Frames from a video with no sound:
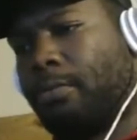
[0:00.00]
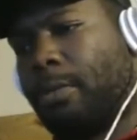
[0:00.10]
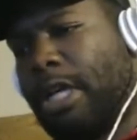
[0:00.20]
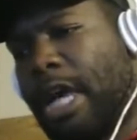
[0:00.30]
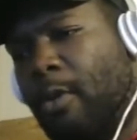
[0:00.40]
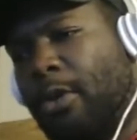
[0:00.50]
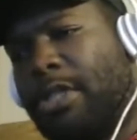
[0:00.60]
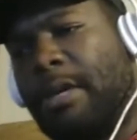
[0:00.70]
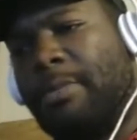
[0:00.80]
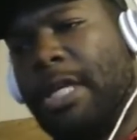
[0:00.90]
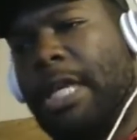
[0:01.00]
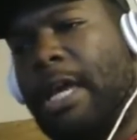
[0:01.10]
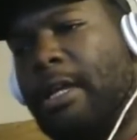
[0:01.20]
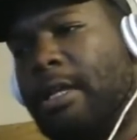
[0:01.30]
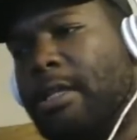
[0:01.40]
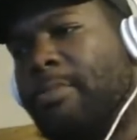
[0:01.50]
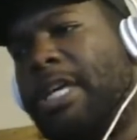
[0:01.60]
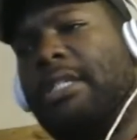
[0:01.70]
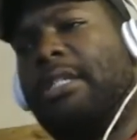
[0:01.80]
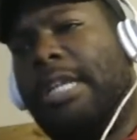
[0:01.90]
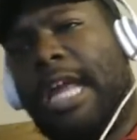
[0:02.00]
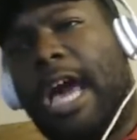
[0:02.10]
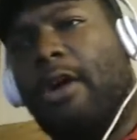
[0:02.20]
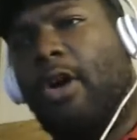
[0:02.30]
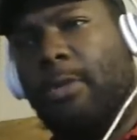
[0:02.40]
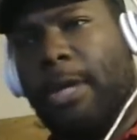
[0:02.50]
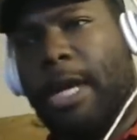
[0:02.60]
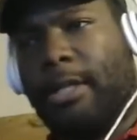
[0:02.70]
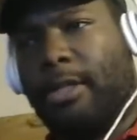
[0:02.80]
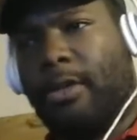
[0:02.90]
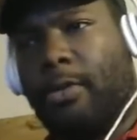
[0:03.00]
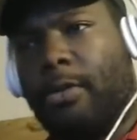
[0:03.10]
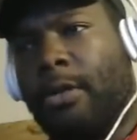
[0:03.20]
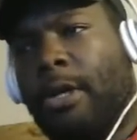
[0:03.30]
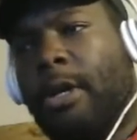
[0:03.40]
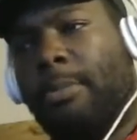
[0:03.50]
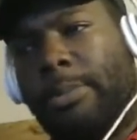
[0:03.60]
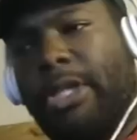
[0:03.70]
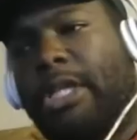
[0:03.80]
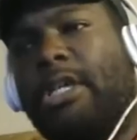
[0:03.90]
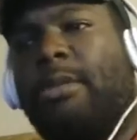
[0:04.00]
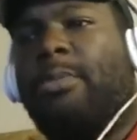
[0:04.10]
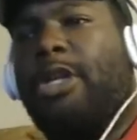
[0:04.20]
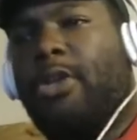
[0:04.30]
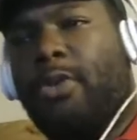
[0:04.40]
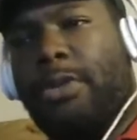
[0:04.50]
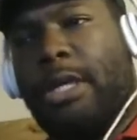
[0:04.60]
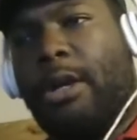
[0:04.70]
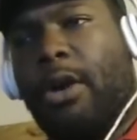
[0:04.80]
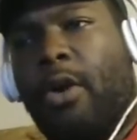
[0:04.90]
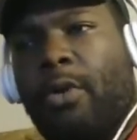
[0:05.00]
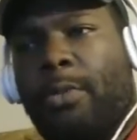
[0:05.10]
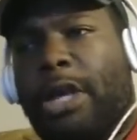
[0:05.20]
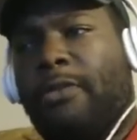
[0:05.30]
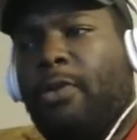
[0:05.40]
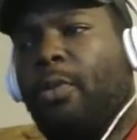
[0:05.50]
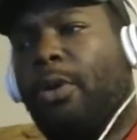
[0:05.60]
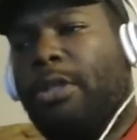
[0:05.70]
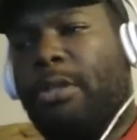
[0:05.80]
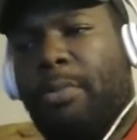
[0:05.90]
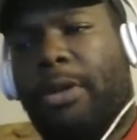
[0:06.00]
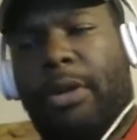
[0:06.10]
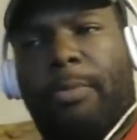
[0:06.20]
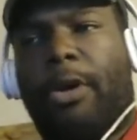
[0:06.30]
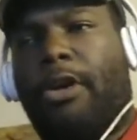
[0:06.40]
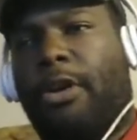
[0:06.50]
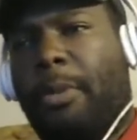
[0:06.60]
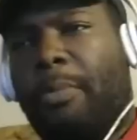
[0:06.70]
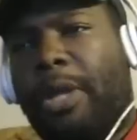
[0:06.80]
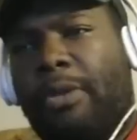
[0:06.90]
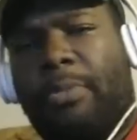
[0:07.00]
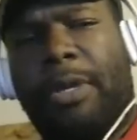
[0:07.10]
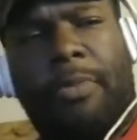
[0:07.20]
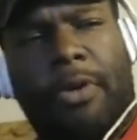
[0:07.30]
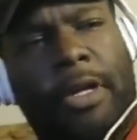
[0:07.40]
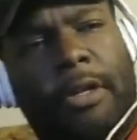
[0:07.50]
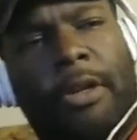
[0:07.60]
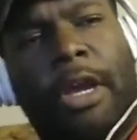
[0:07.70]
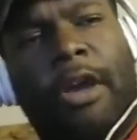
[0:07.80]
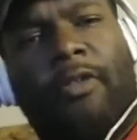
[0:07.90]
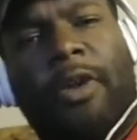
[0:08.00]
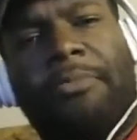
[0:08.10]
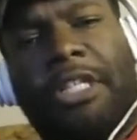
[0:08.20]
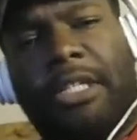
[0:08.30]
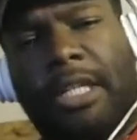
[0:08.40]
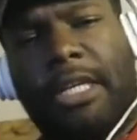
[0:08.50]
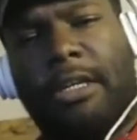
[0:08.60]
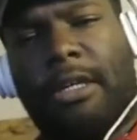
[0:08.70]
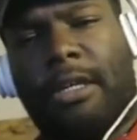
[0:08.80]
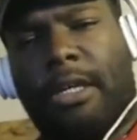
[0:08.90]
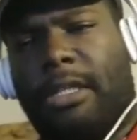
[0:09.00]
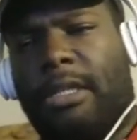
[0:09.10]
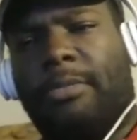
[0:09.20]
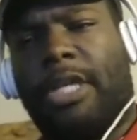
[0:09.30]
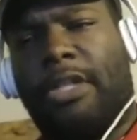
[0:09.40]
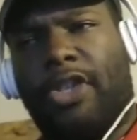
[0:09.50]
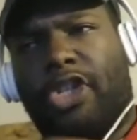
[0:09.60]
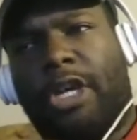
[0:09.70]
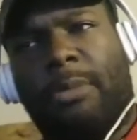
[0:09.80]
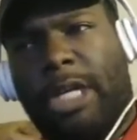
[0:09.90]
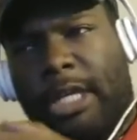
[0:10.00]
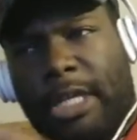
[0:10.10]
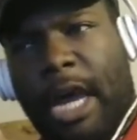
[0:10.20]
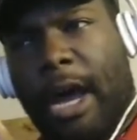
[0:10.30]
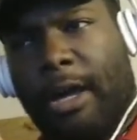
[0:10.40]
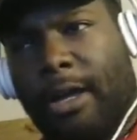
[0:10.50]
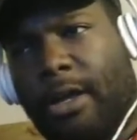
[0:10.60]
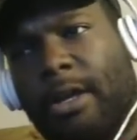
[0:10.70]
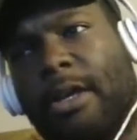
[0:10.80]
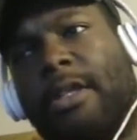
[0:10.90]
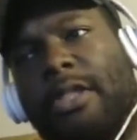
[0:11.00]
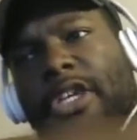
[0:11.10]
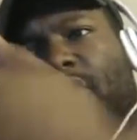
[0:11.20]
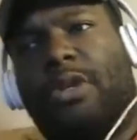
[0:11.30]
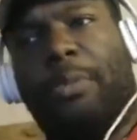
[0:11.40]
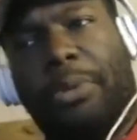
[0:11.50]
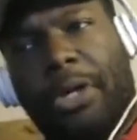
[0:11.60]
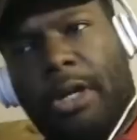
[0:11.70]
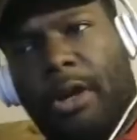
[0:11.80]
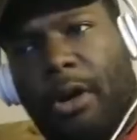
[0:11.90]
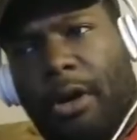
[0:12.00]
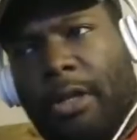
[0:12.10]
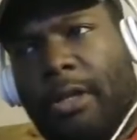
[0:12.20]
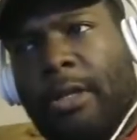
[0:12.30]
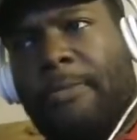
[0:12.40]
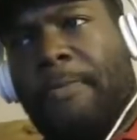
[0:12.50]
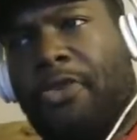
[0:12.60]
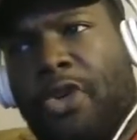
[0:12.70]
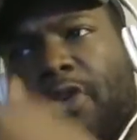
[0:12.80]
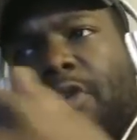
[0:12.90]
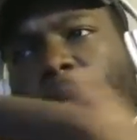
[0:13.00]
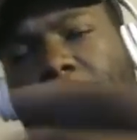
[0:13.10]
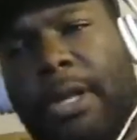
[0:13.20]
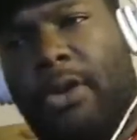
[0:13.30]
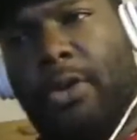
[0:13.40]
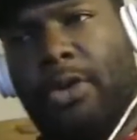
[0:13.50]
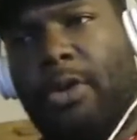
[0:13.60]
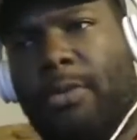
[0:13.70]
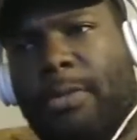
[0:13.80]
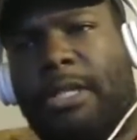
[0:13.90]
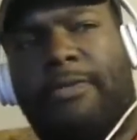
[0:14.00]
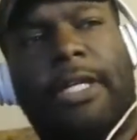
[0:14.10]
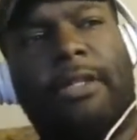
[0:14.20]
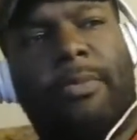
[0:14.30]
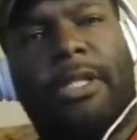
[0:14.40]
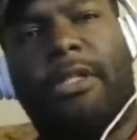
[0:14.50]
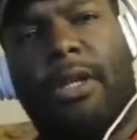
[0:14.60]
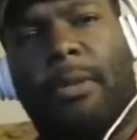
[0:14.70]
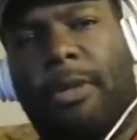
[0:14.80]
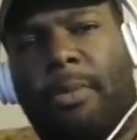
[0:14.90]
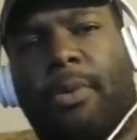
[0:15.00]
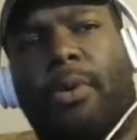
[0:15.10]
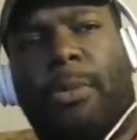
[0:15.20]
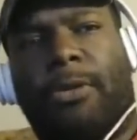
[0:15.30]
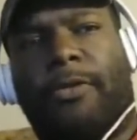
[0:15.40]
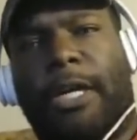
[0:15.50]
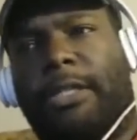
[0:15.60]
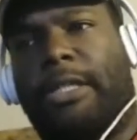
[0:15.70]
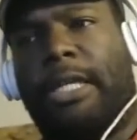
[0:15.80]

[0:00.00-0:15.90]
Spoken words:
I wanted something that is basically not a home console, but could be used in a home if you wanted to partner up and play with people. And from this leak, it seems like there's going to be a dock that you can put it on, so you can play on your home TVs, but it's going to be a portable device.